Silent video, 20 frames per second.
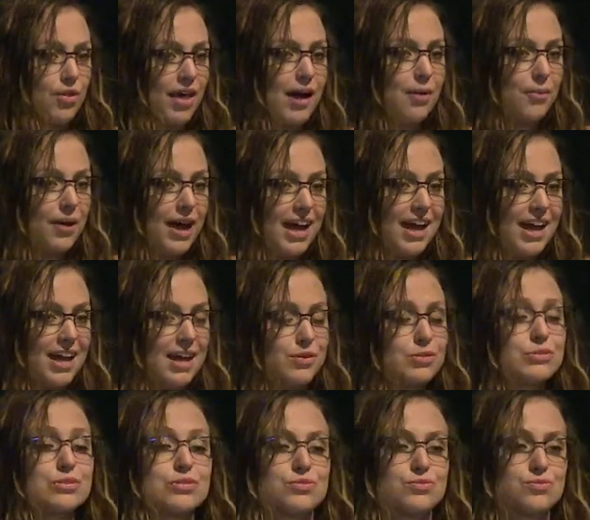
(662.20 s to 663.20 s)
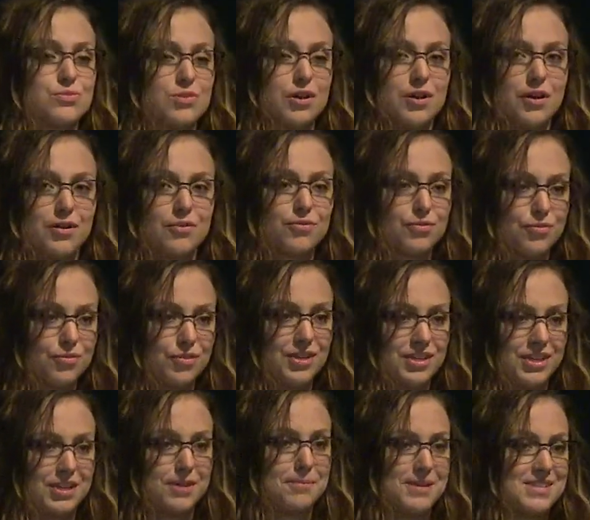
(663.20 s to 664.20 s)
that way, it was
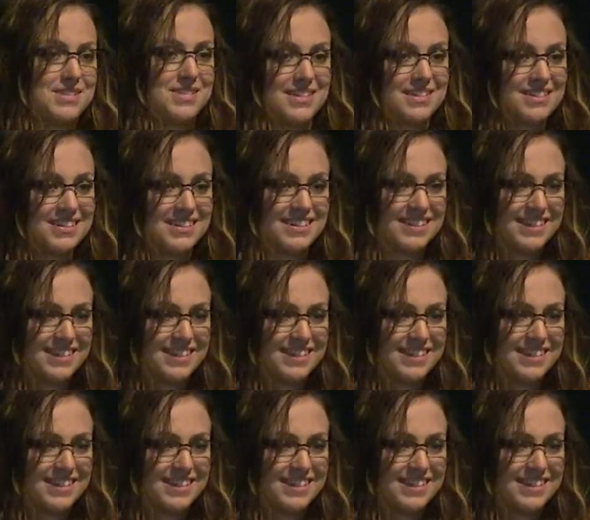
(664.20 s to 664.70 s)
really amazing.